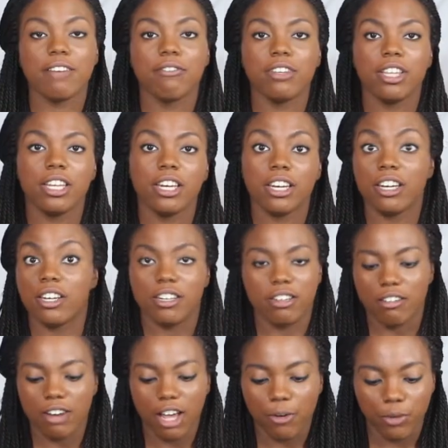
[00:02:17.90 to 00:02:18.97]
So definitely
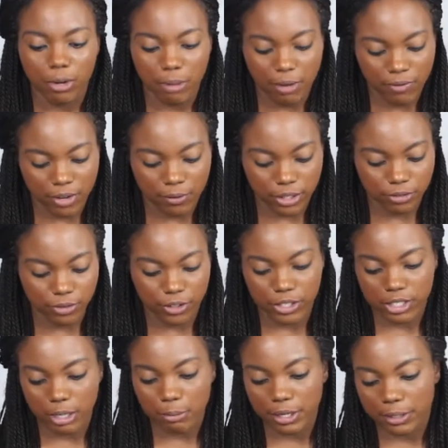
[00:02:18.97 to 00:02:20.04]
not one of my
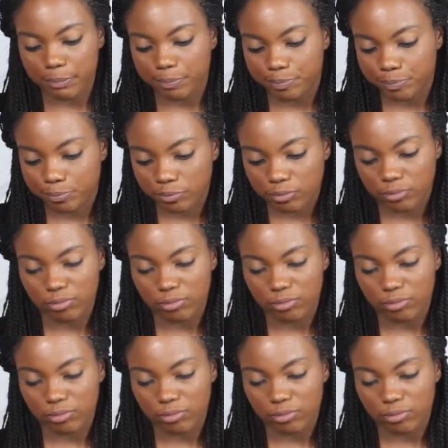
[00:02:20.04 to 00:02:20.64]
favorites for the summer.